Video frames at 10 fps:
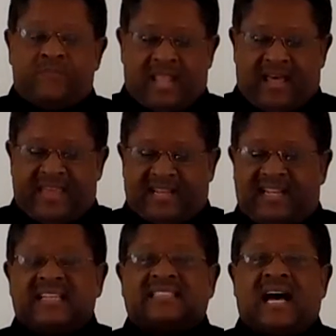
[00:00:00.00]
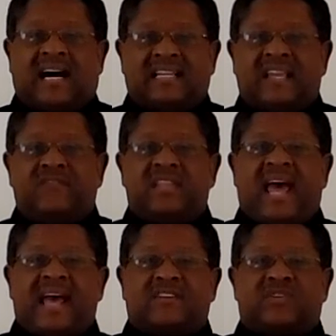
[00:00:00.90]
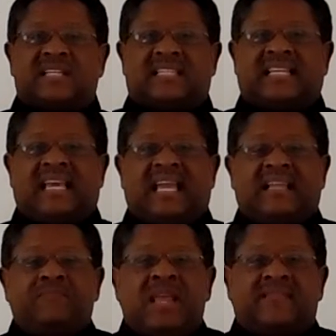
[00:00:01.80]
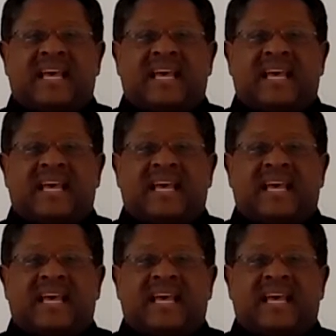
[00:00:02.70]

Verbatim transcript: Now that is, I'll give you the address again.